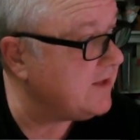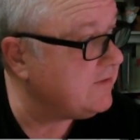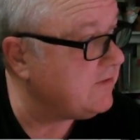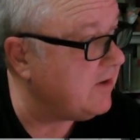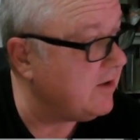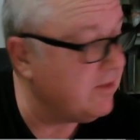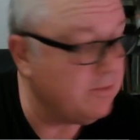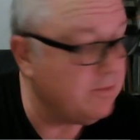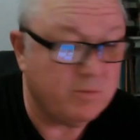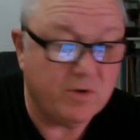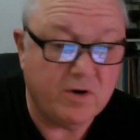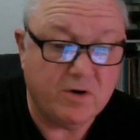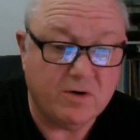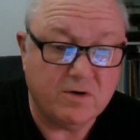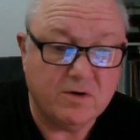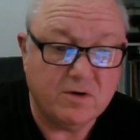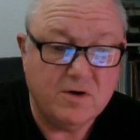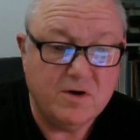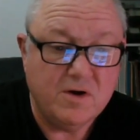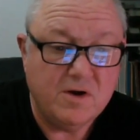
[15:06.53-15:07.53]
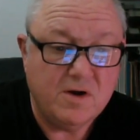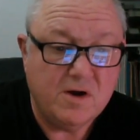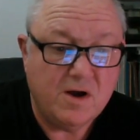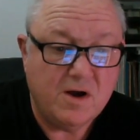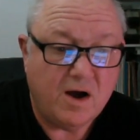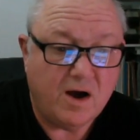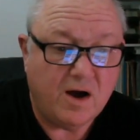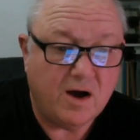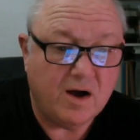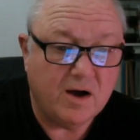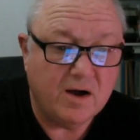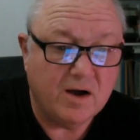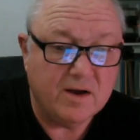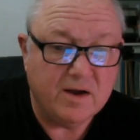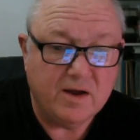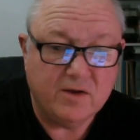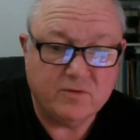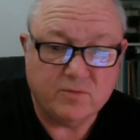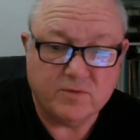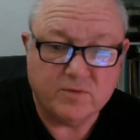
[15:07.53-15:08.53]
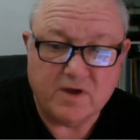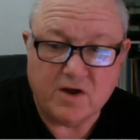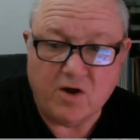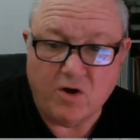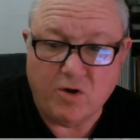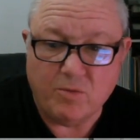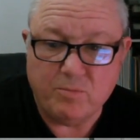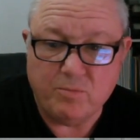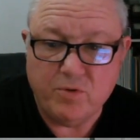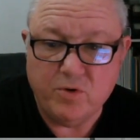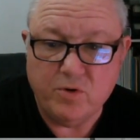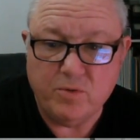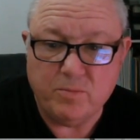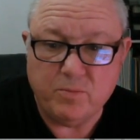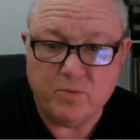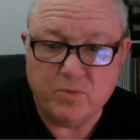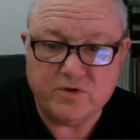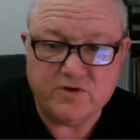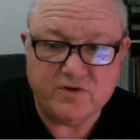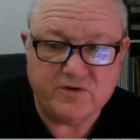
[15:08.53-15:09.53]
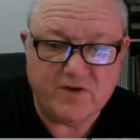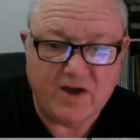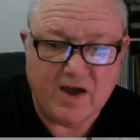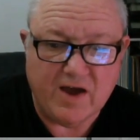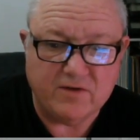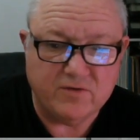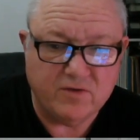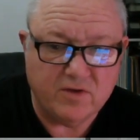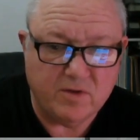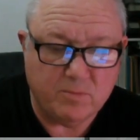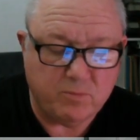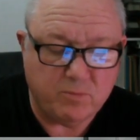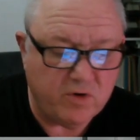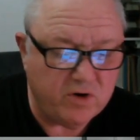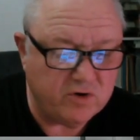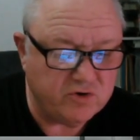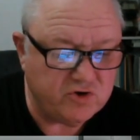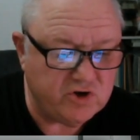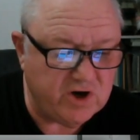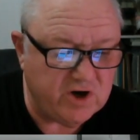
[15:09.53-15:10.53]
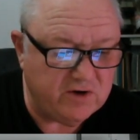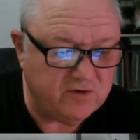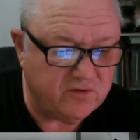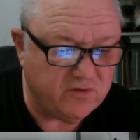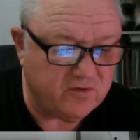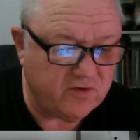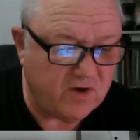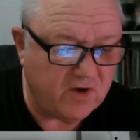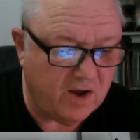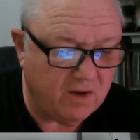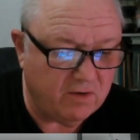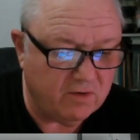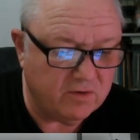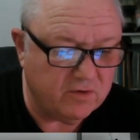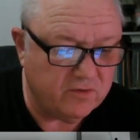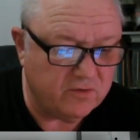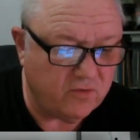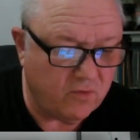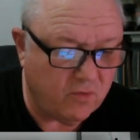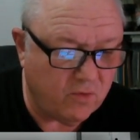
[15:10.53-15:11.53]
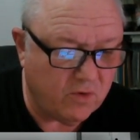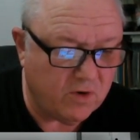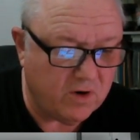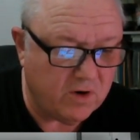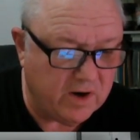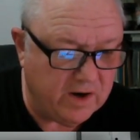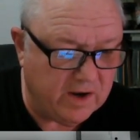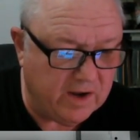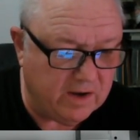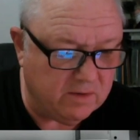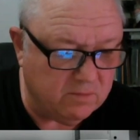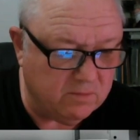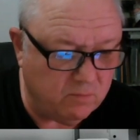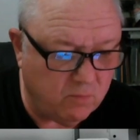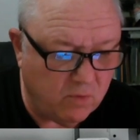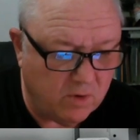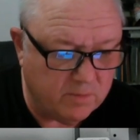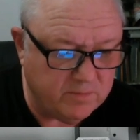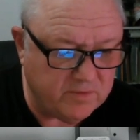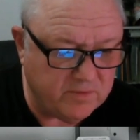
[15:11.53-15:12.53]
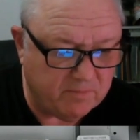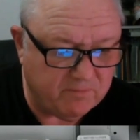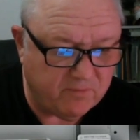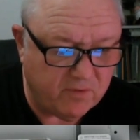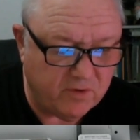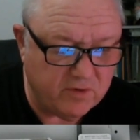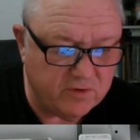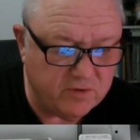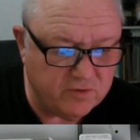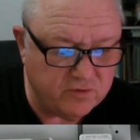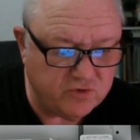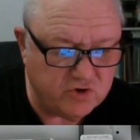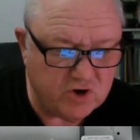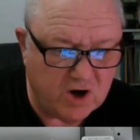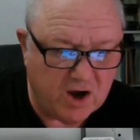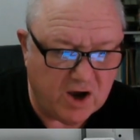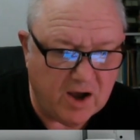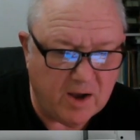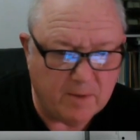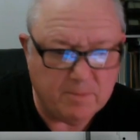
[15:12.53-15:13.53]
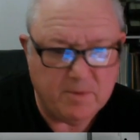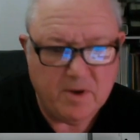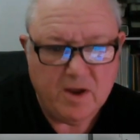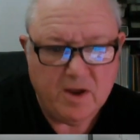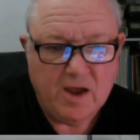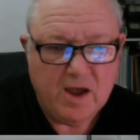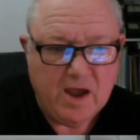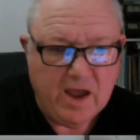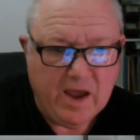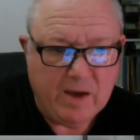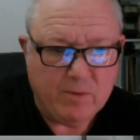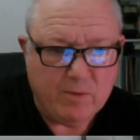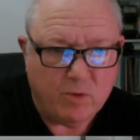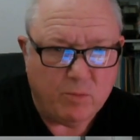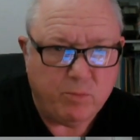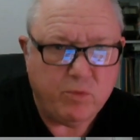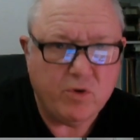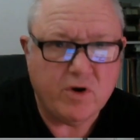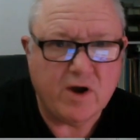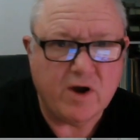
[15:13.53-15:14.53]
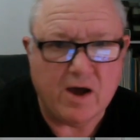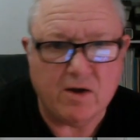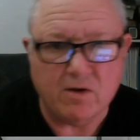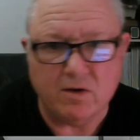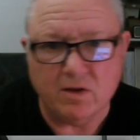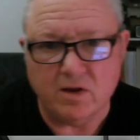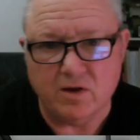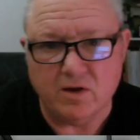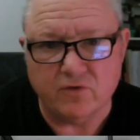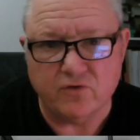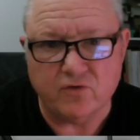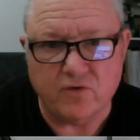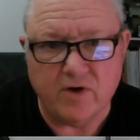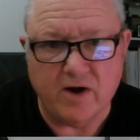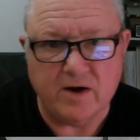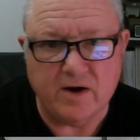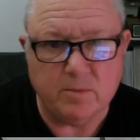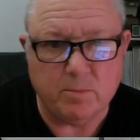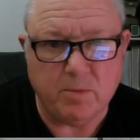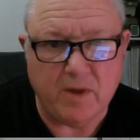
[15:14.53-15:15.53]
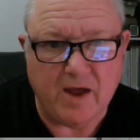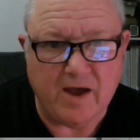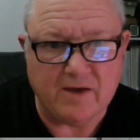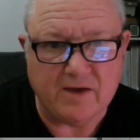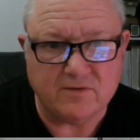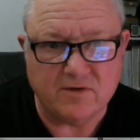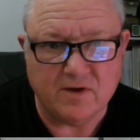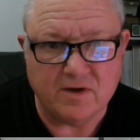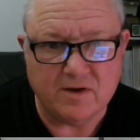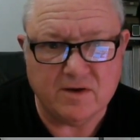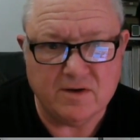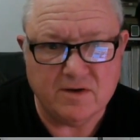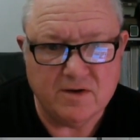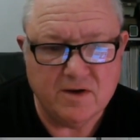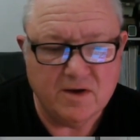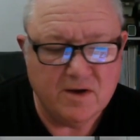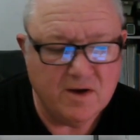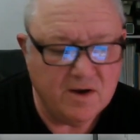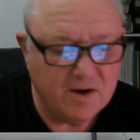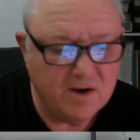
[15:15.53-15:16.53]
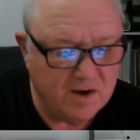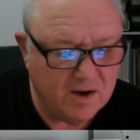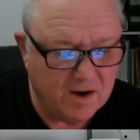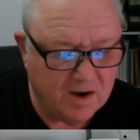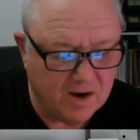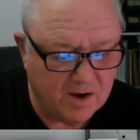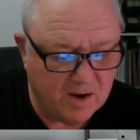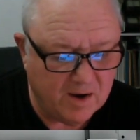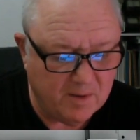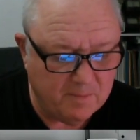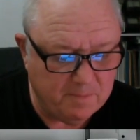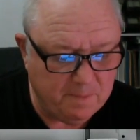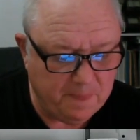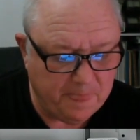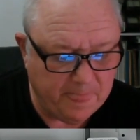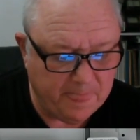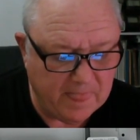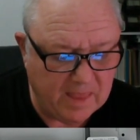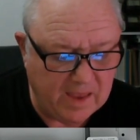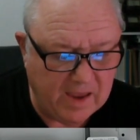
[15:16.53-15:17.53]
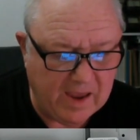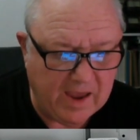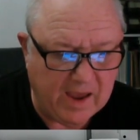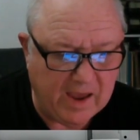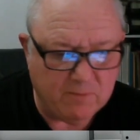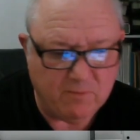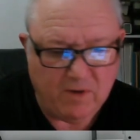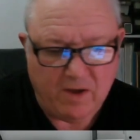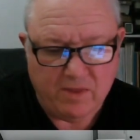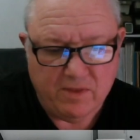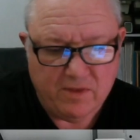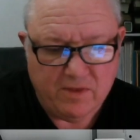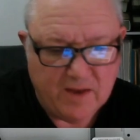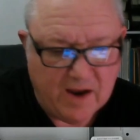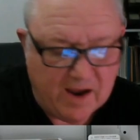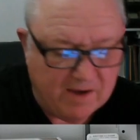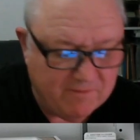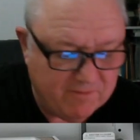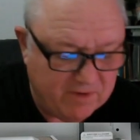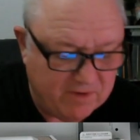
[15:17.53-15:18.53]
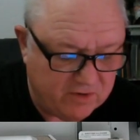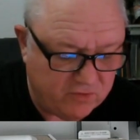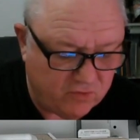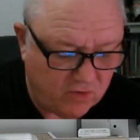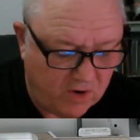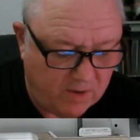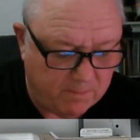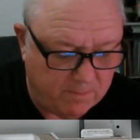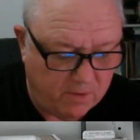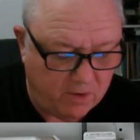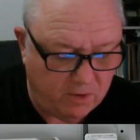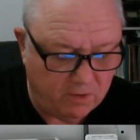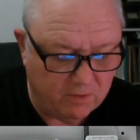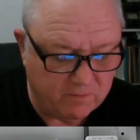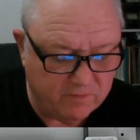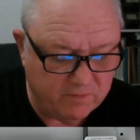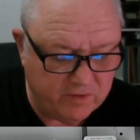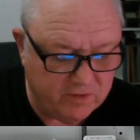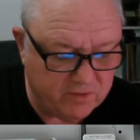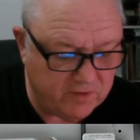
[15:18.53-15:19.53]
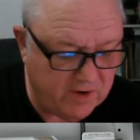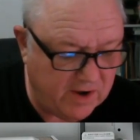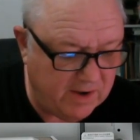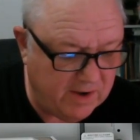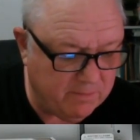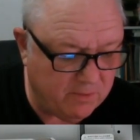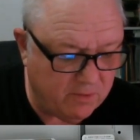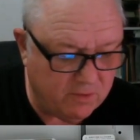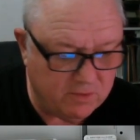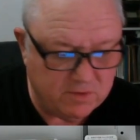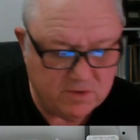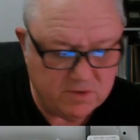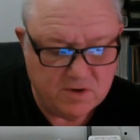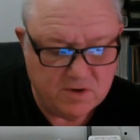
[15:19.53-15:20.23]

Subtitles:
side of the printer, is what they call poop, which is as the printer changes colors or it warms up for a new job, it will put out a little strand of plastic. Um, and rather than having it drop all over your table,